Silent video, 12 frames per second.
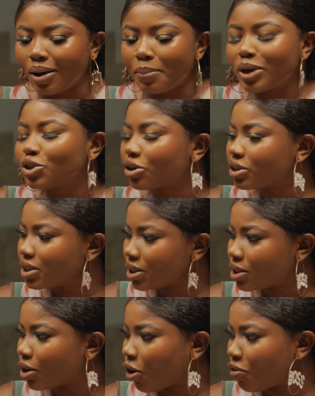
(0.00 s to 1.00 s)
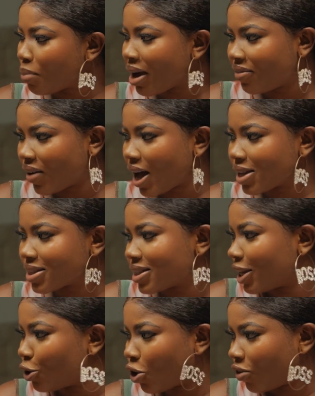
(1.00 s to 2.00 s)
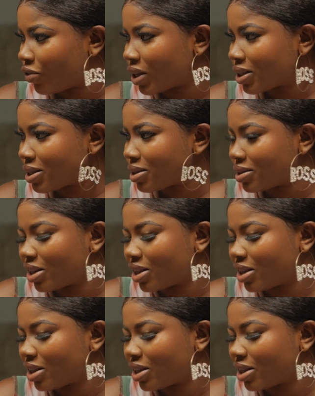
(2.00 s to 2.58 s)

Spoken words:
majority of my fans, they love it.